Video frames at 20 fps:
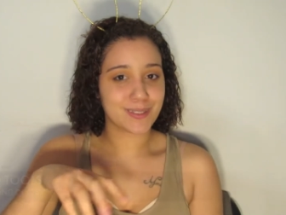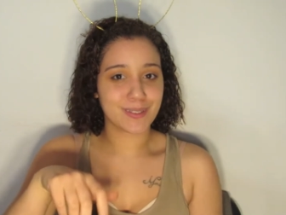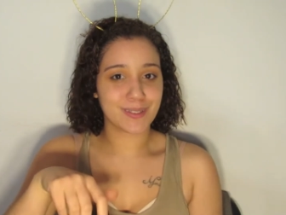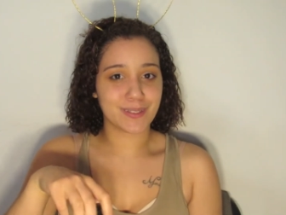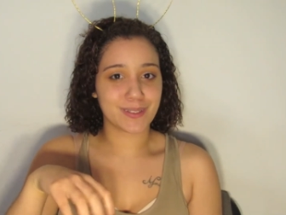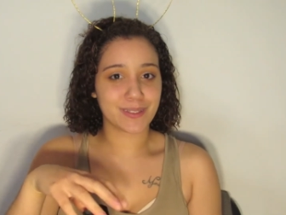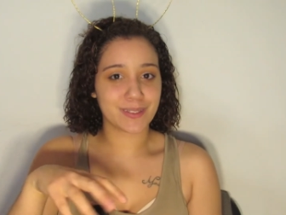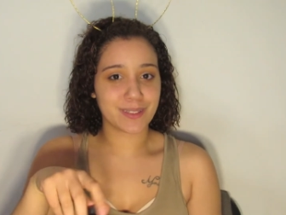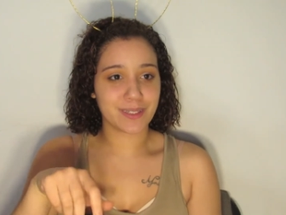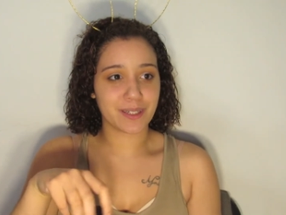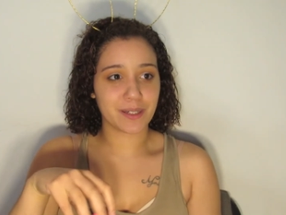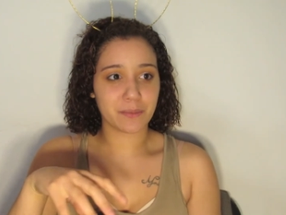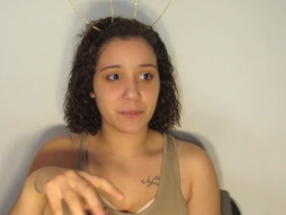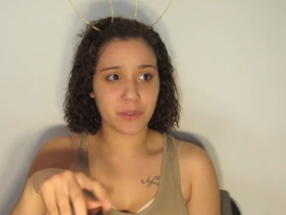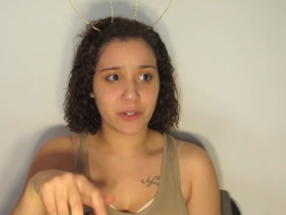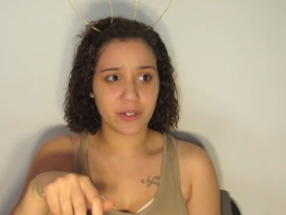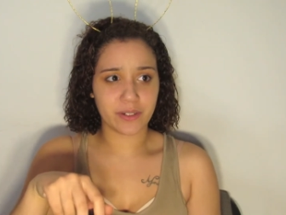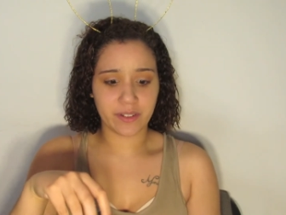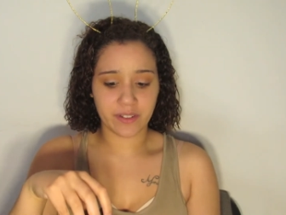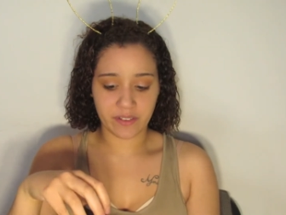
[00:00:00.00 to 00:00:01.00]
it looks like I'm
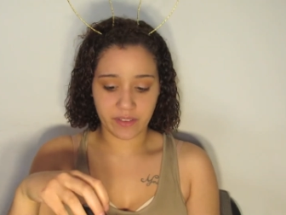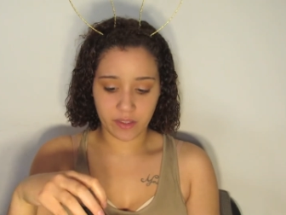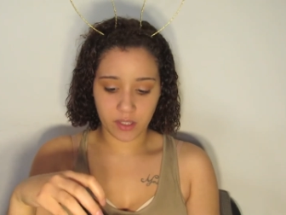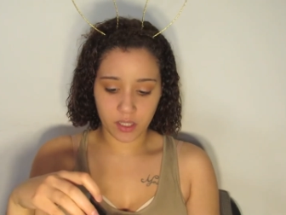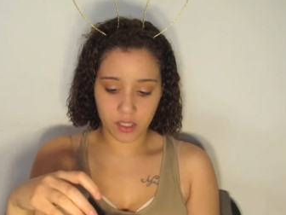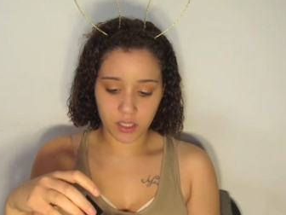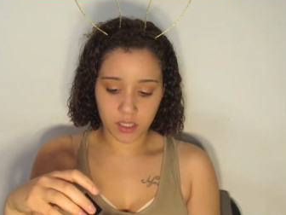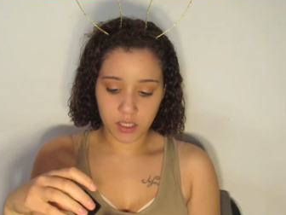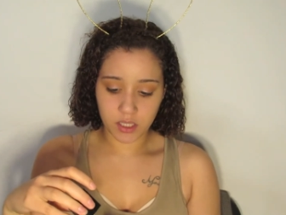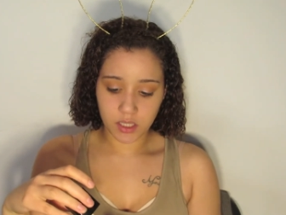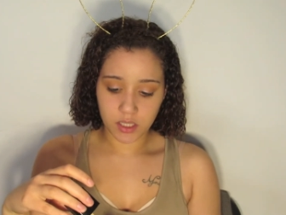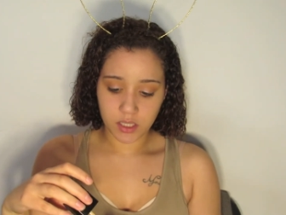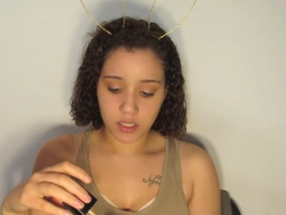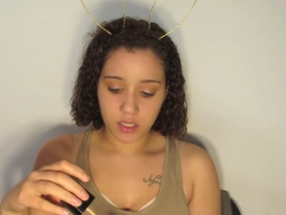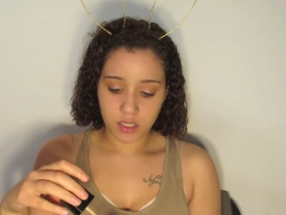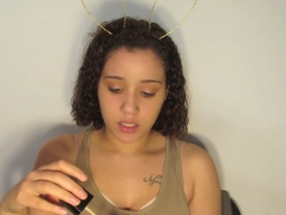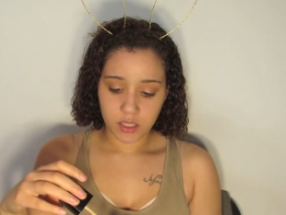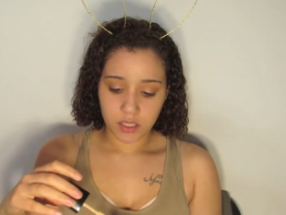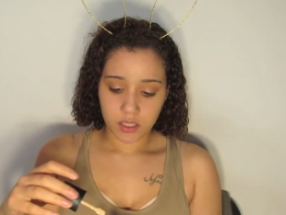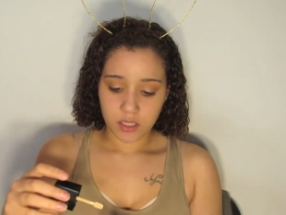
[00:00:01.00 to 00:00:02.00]
wearing nothing.
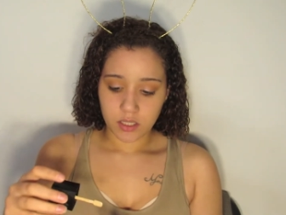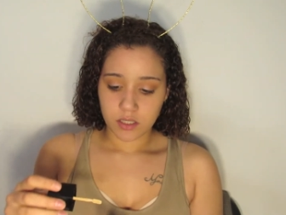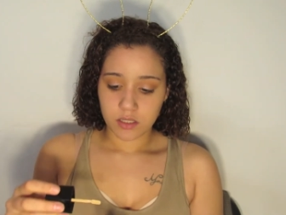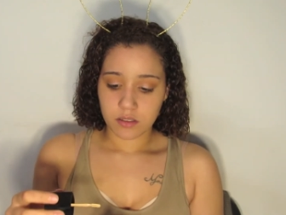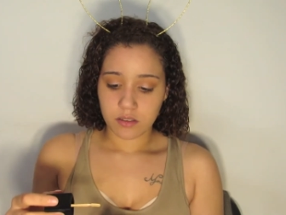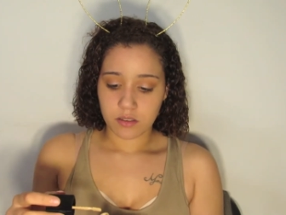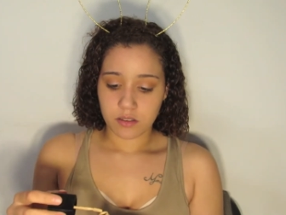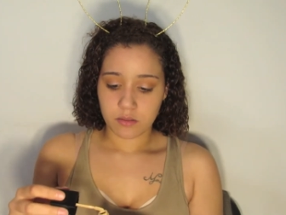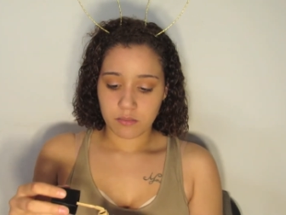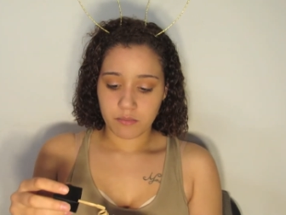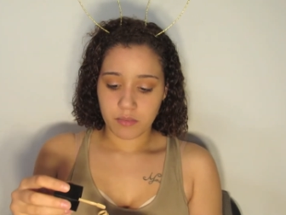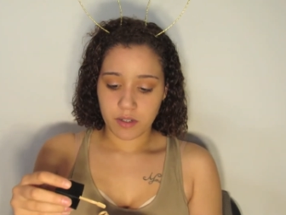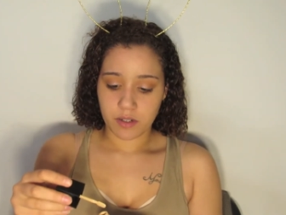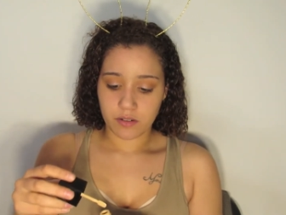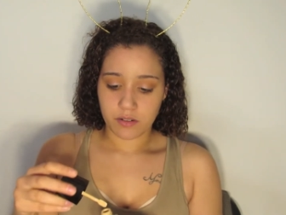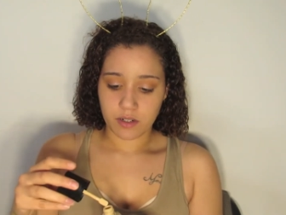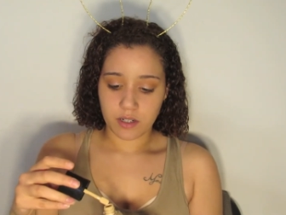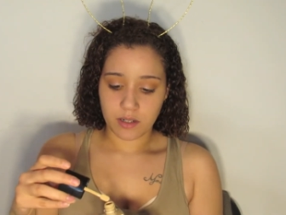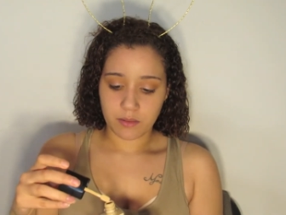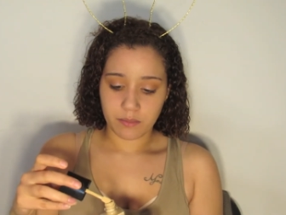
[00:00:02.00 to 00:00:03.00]
This
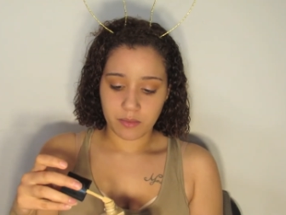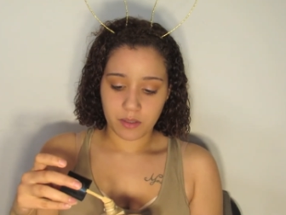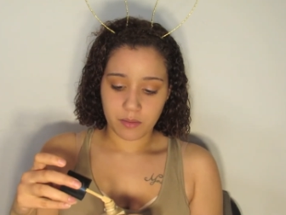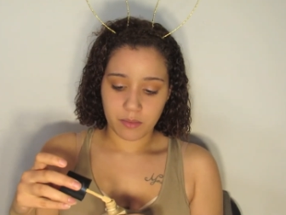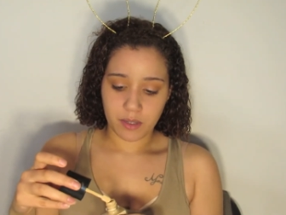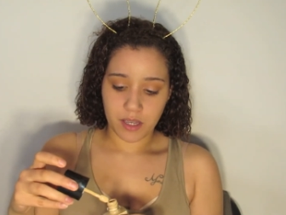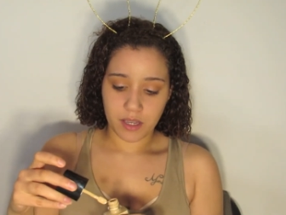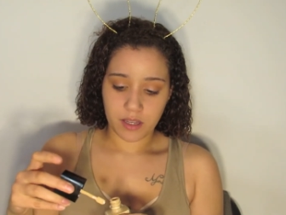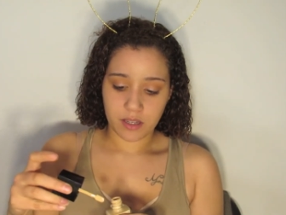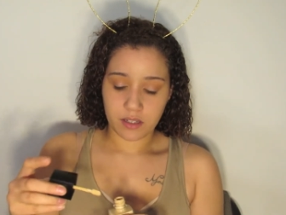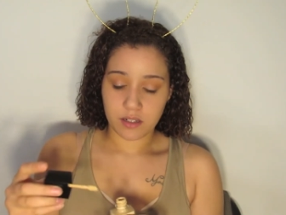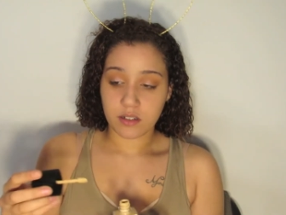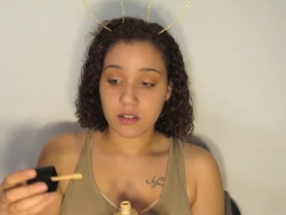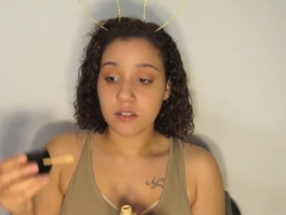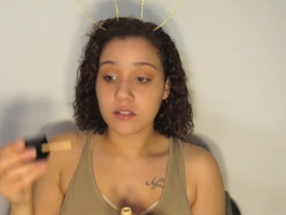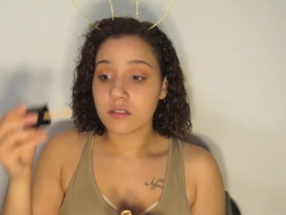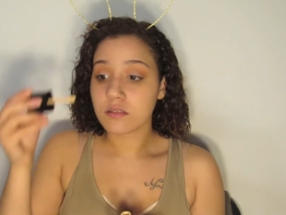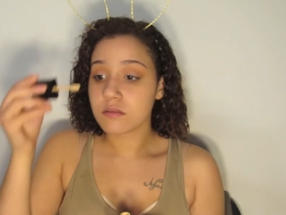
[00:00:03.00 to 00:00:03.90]
better not be bad.